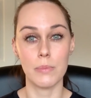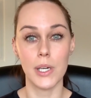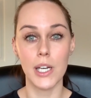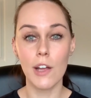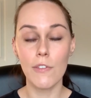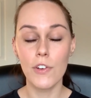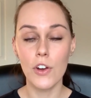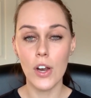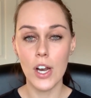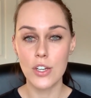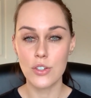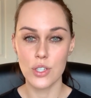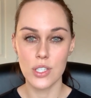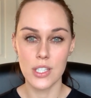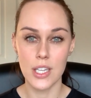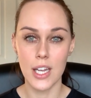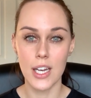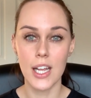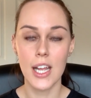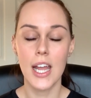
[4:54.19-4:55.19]
But if you're
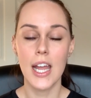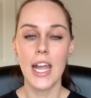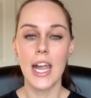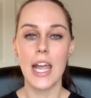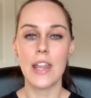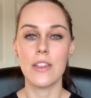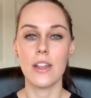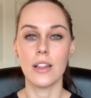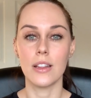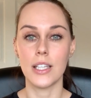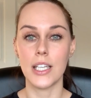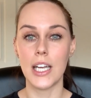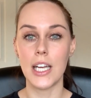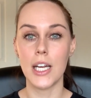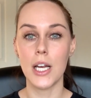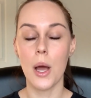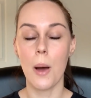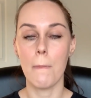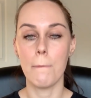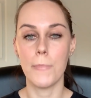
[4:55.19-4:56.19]
interested in the
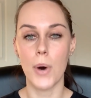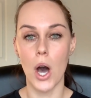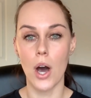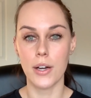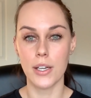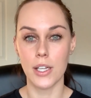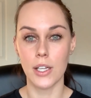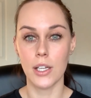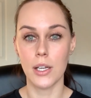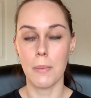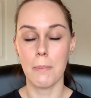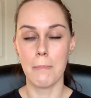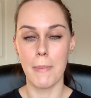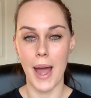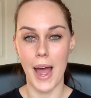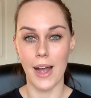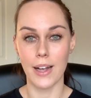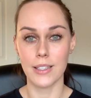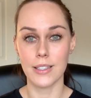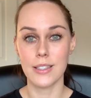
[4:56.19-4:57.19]
lean body
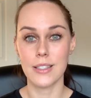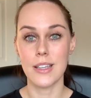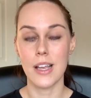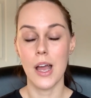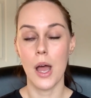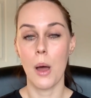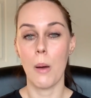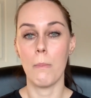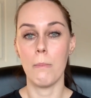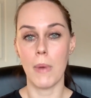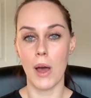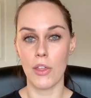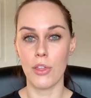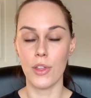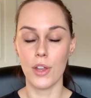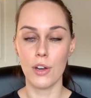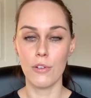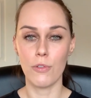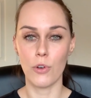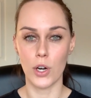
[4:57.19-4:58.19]
mass
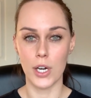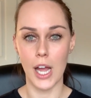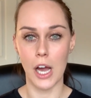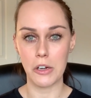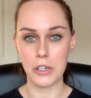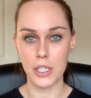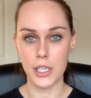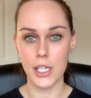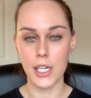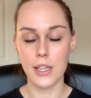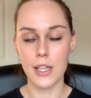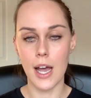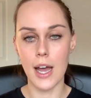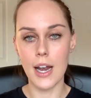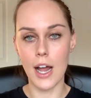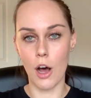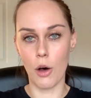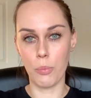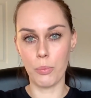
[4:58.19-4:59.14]
method for calculating that,